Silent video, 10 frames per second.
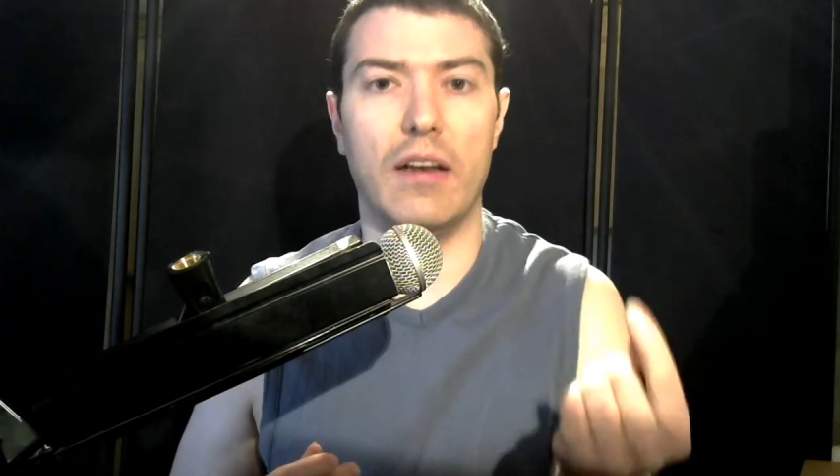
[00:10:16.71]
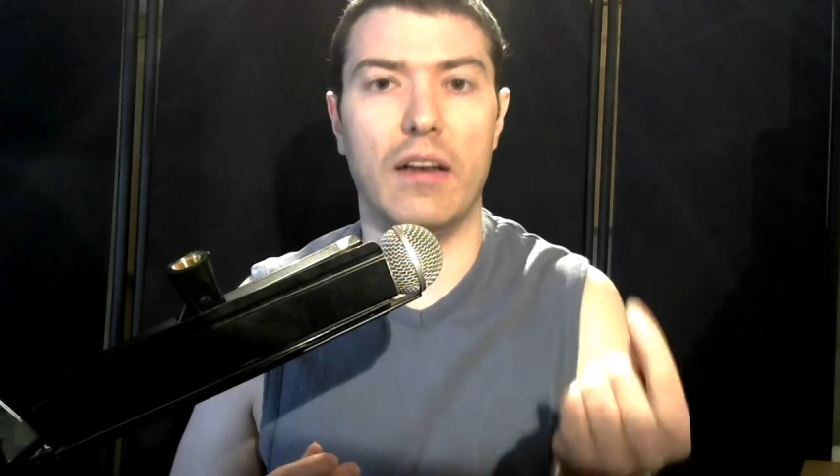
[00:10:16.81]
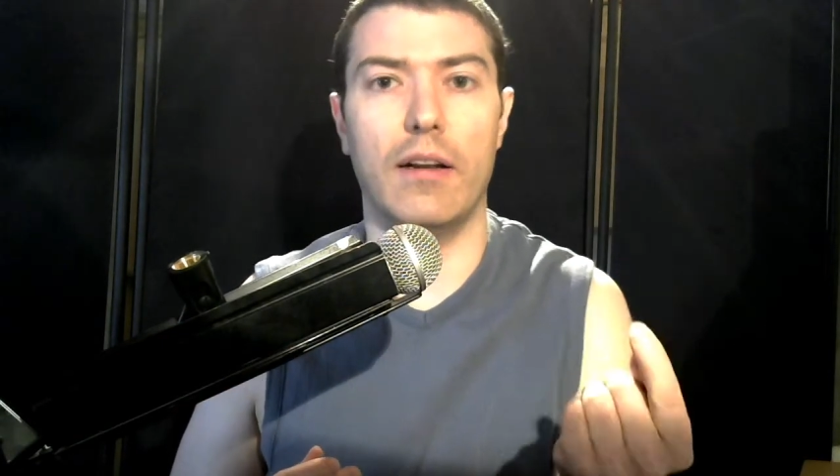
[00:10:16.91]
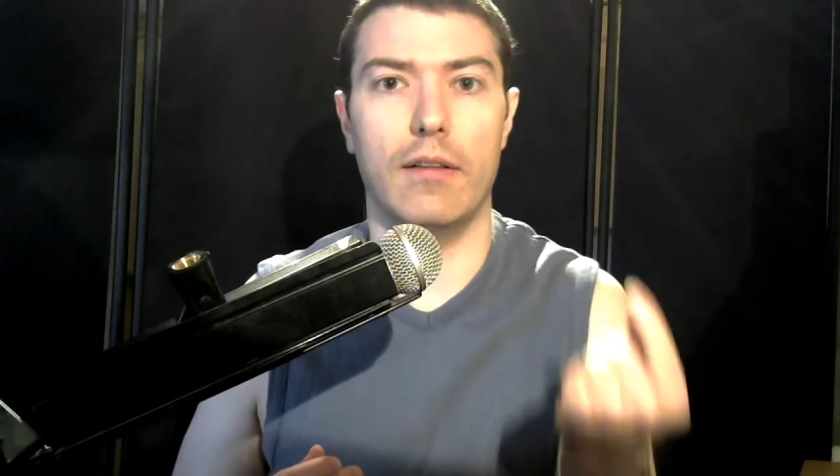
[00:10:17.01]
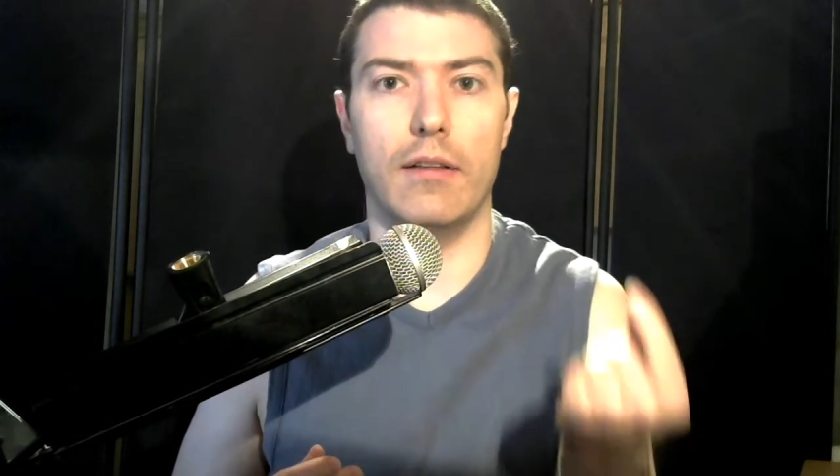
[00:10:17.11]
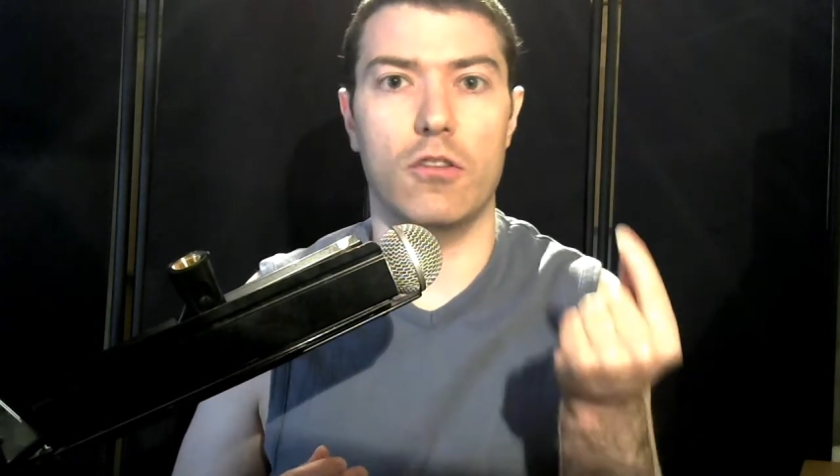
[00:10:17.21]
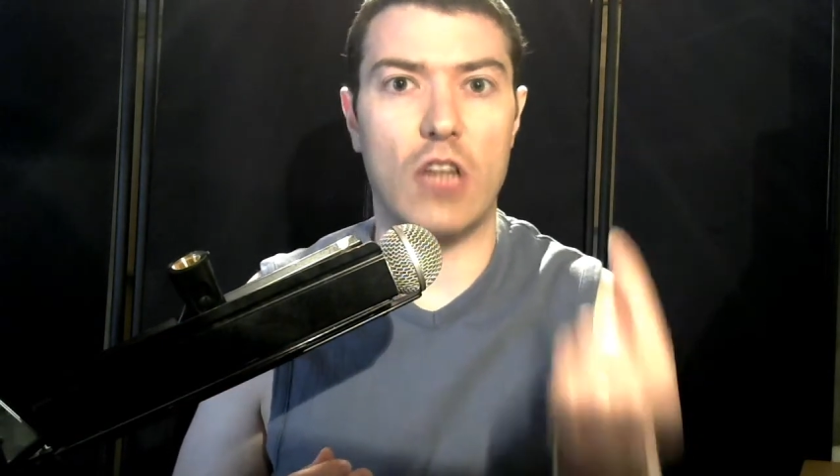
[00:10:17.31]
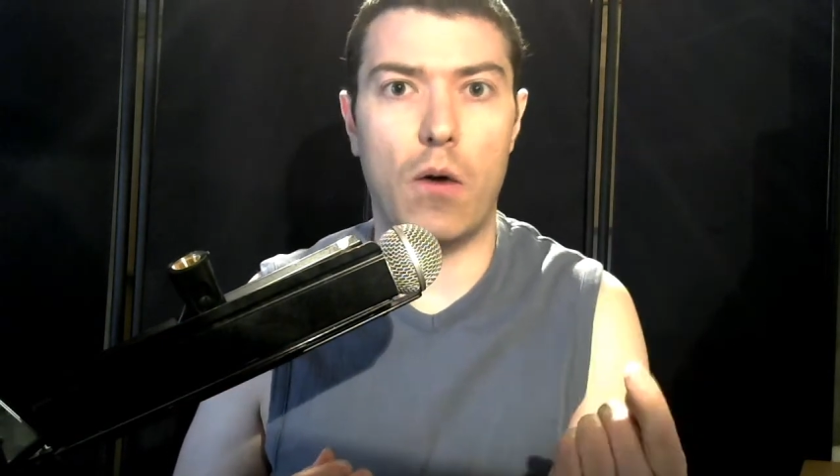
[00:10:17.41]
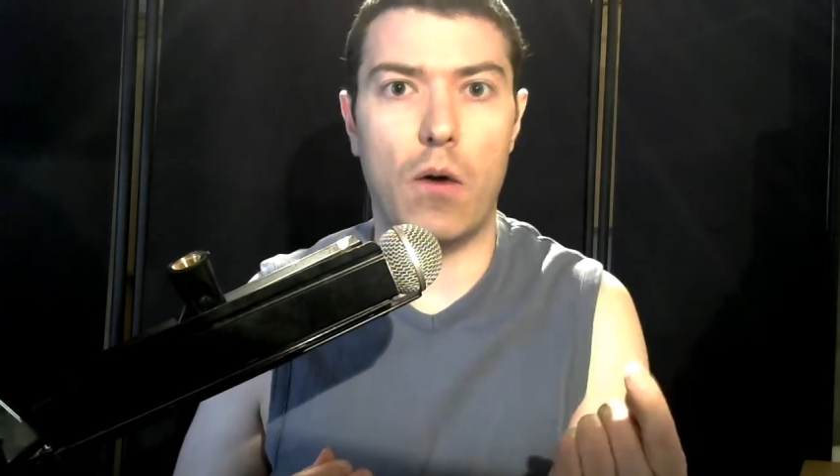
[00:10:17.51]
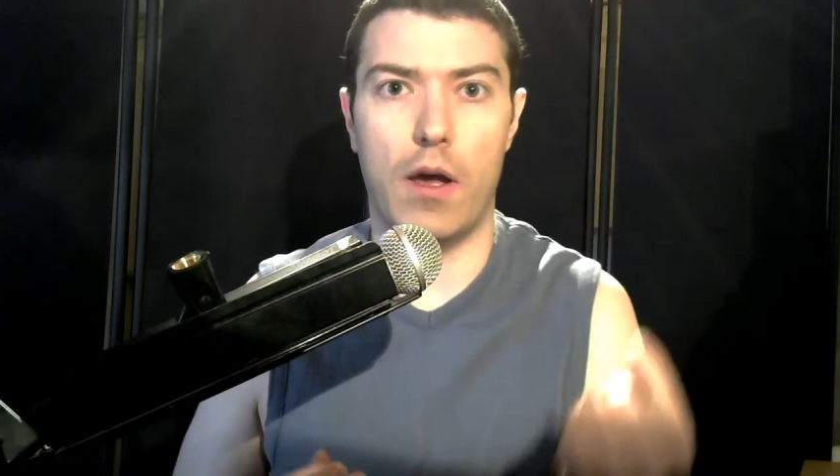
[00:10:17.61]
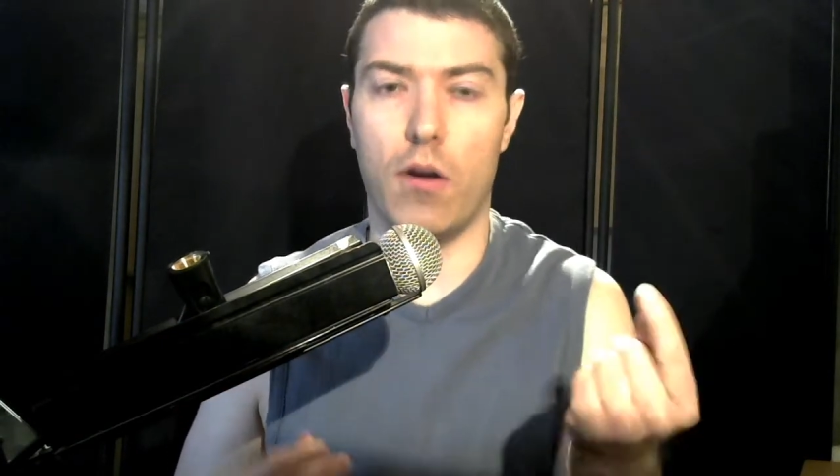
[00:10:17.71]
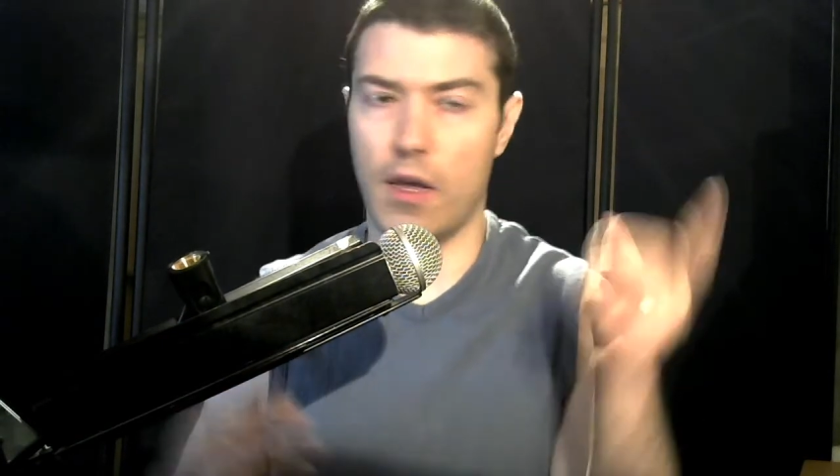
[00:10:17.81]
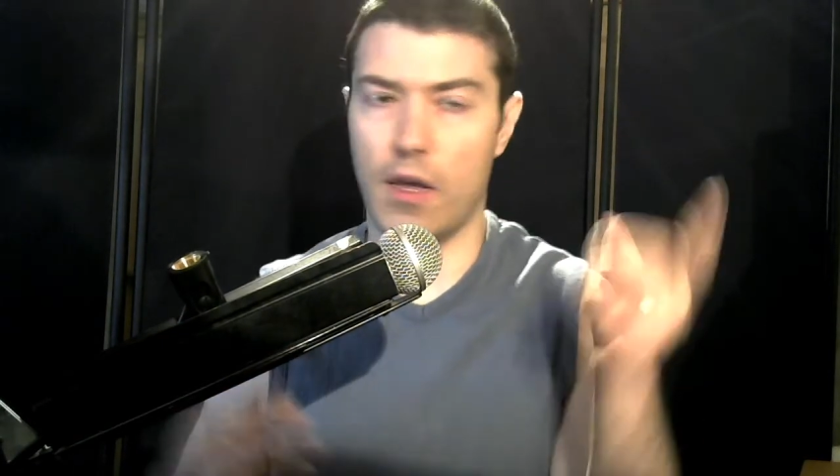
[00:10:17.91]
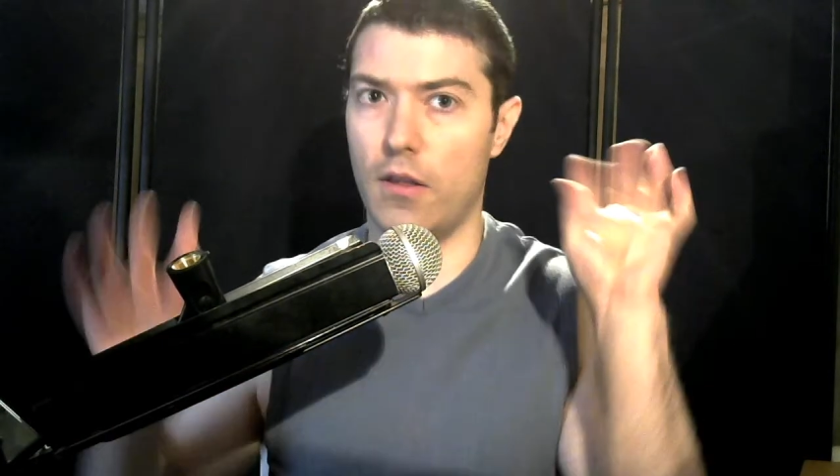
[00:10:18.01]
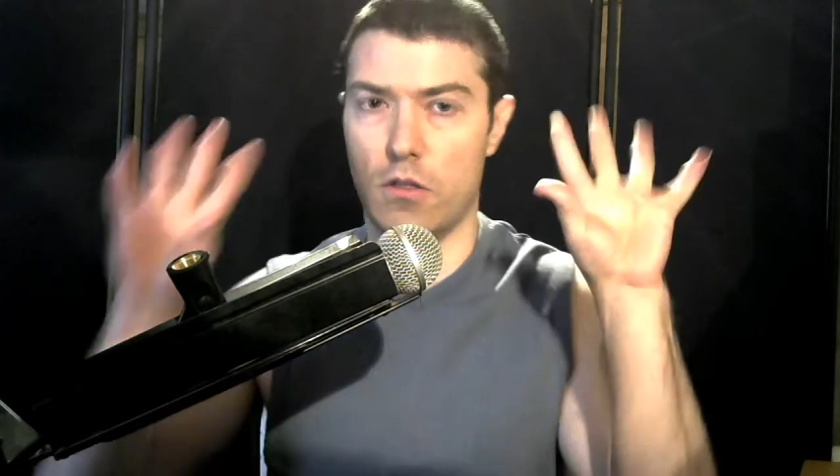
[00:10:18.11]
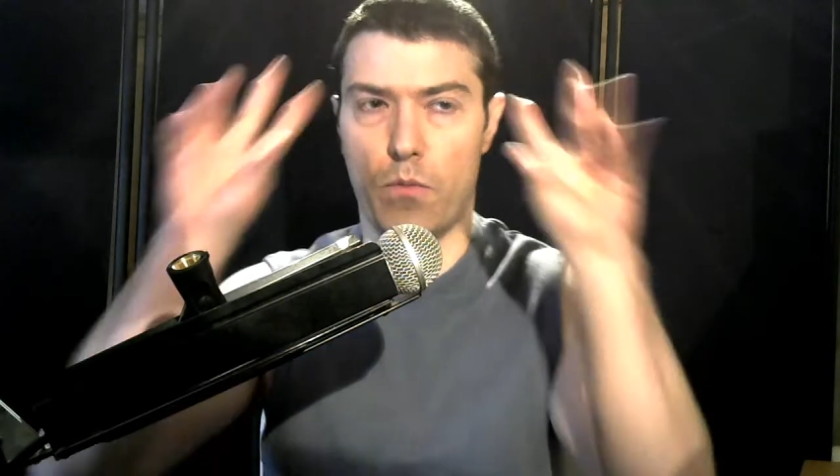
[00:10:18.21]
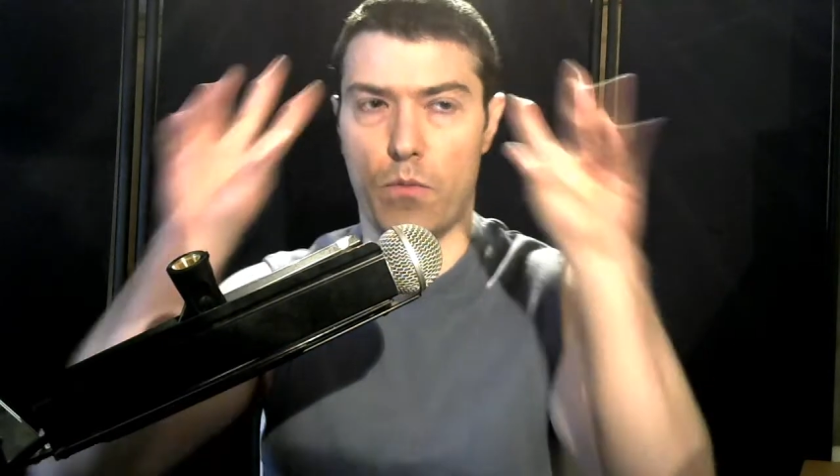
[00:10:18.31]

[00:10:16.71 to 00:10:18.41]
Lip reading: under the shower. Okay, so